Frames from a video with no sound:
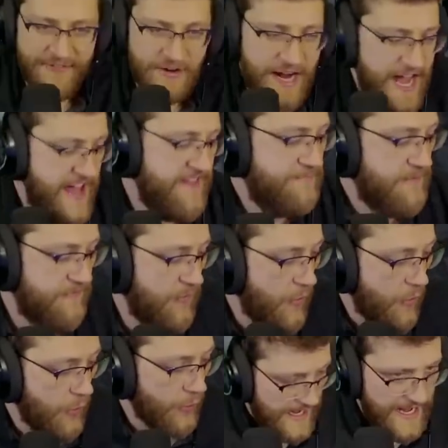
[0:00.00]
have
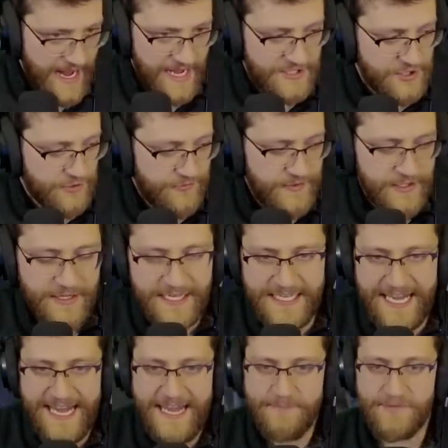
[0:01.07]
before. I do feel like
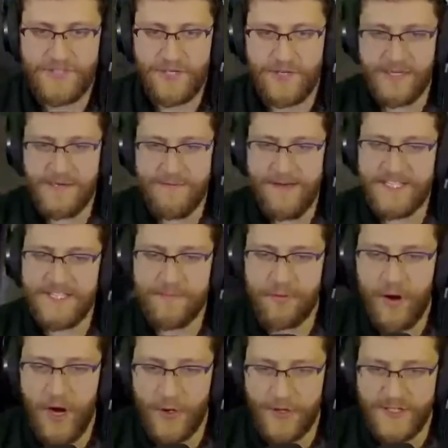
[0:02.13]
I am starting to make some
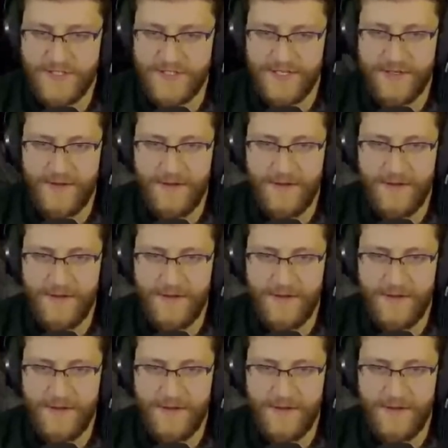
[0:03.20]
progress, though.